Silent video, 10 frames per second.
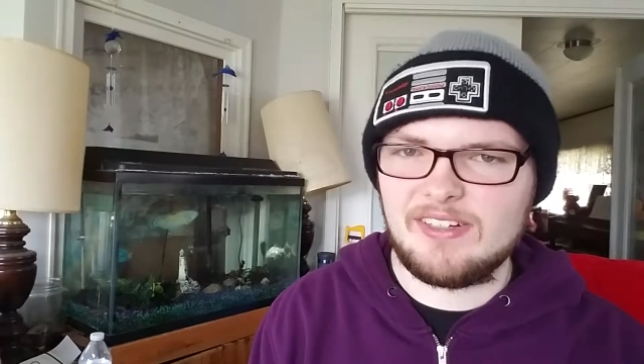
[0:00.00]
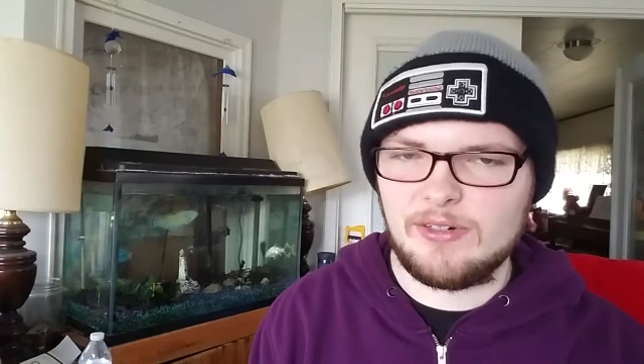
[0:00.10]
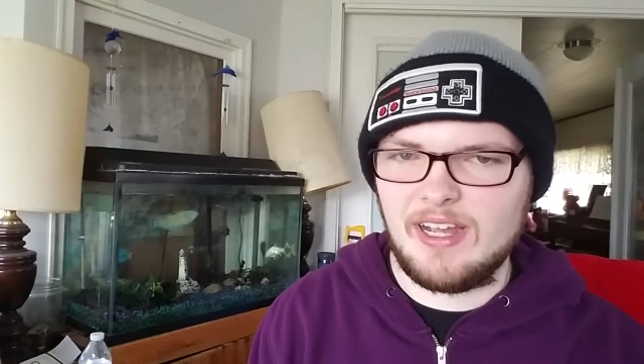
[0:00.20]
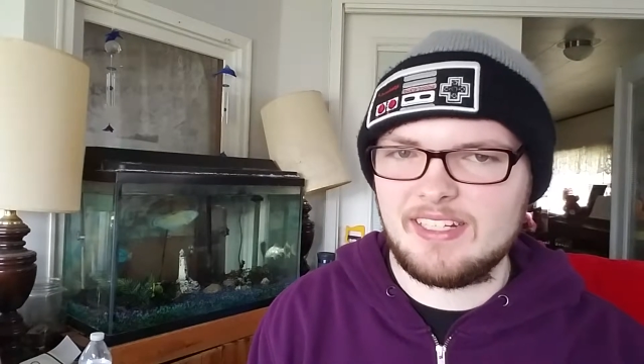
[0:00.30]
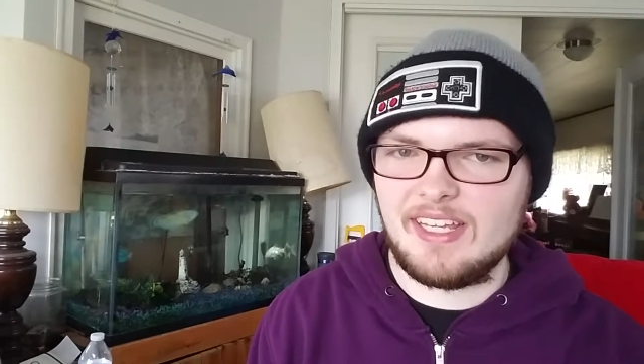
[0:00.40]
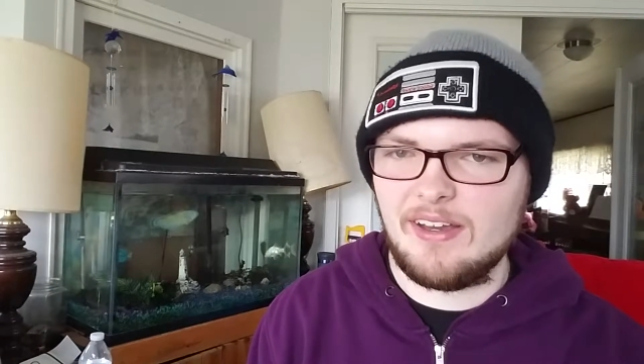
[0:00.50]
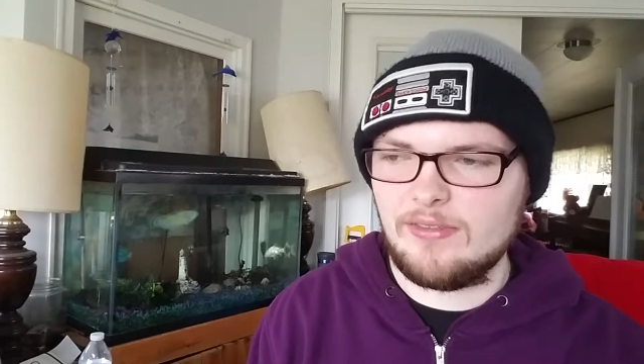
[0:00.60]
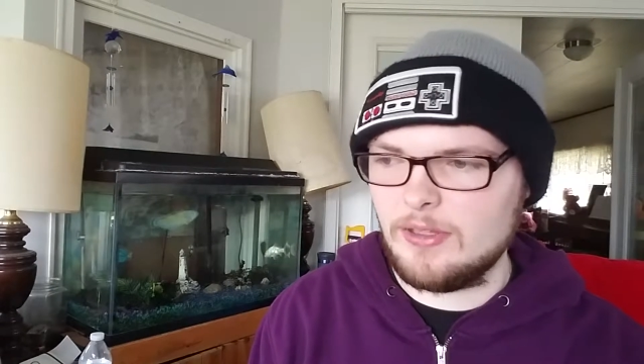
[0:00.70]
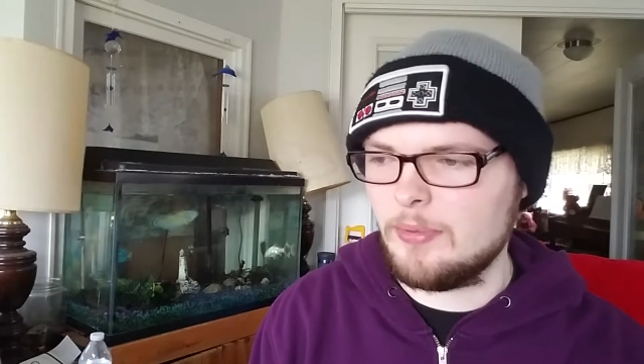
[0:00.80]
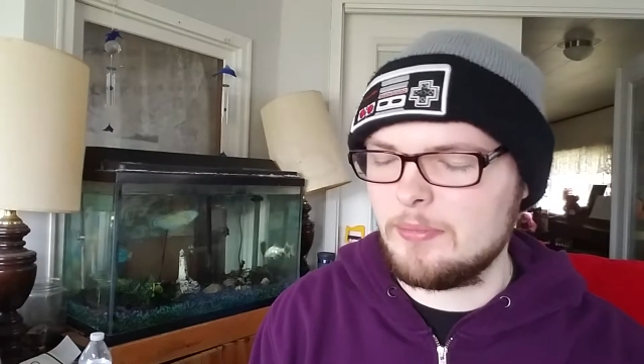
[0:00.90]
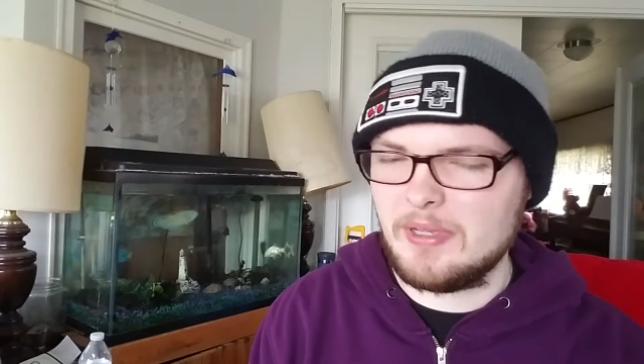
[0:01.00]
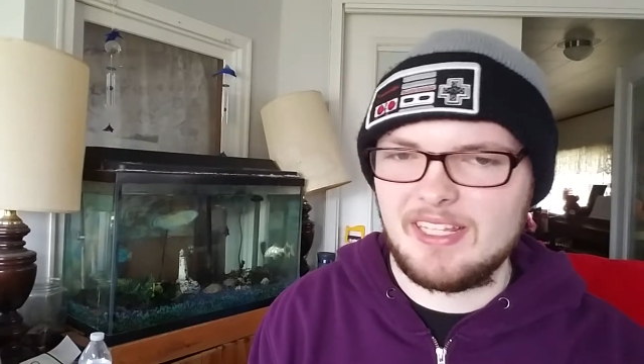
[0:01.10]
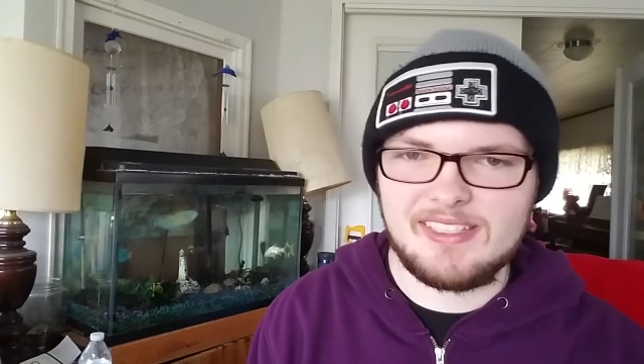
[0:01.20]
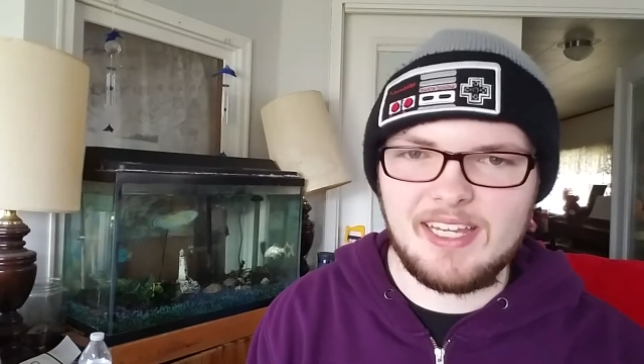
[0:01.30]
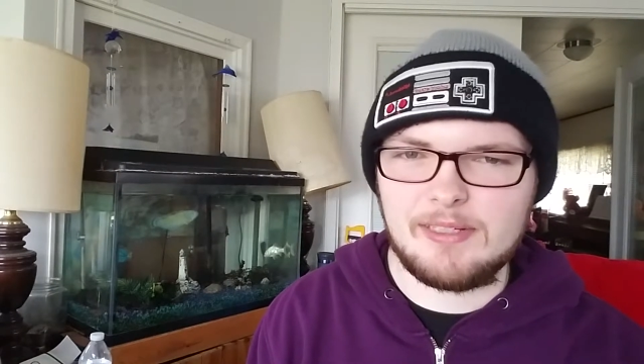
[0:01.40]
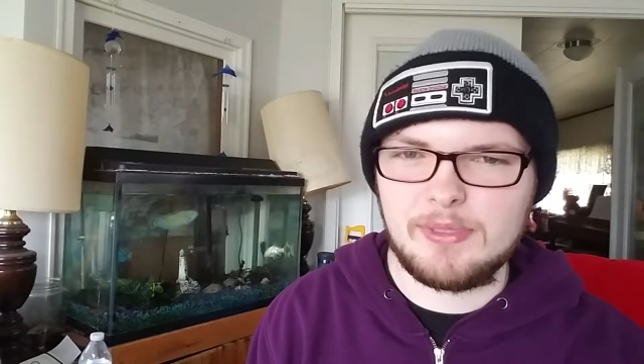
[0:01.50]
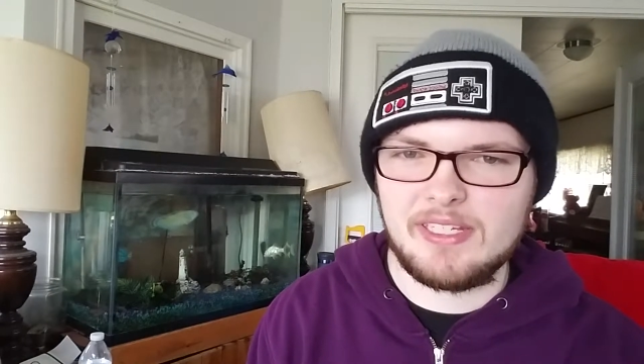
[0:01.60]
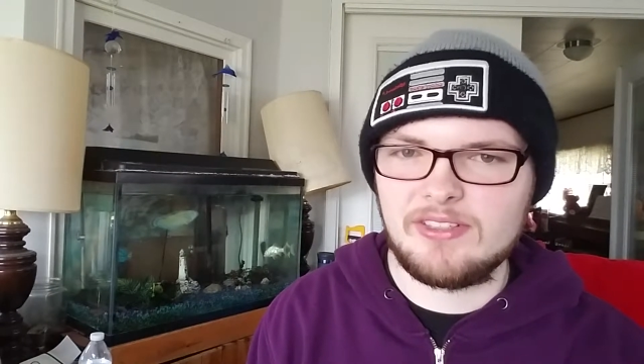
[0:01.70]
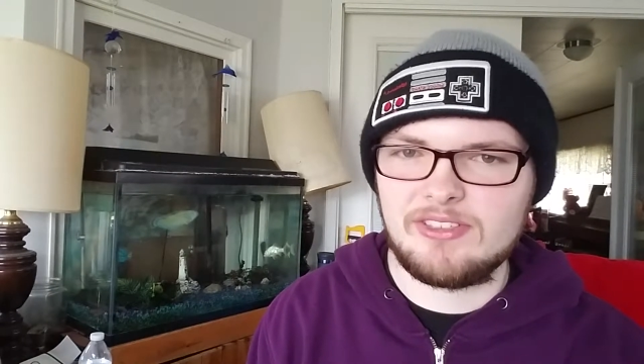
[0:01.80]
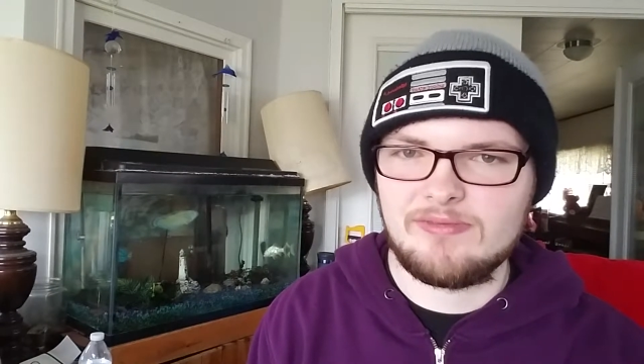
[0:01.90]
or idea of Lupin being dead
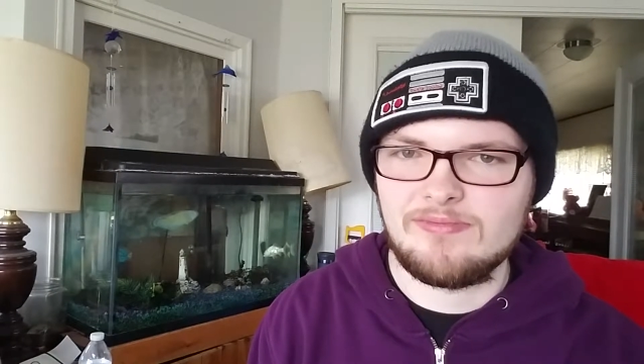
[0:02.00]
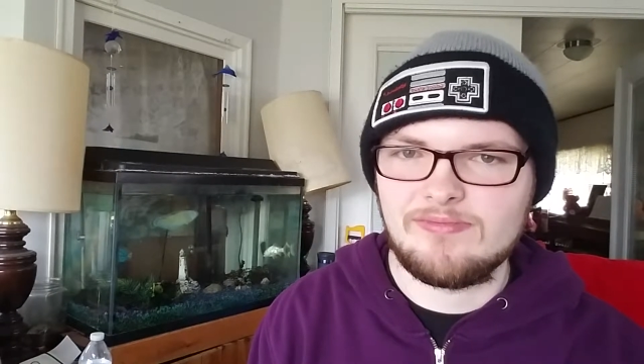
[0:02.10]
because